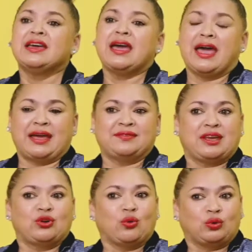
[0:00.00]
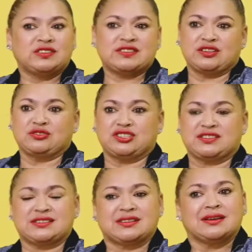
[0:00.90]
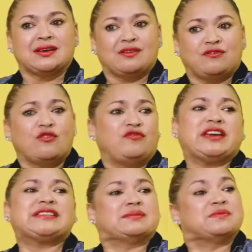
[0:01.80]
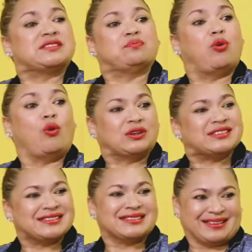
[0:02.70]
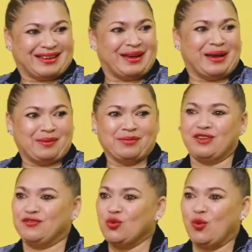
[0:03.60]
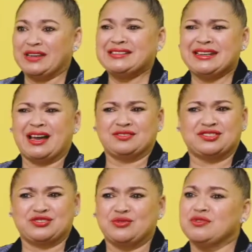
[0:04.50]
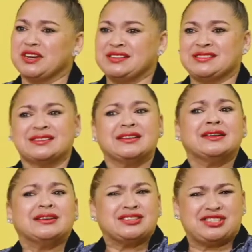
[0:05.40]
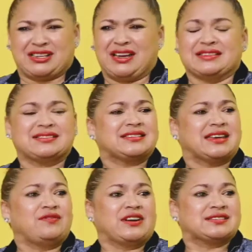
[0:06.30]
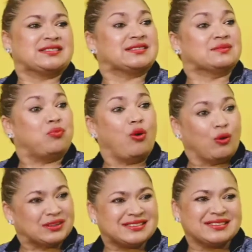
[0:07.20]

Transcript: And then also just for victim support. If you're wanting our stories, just give us the support.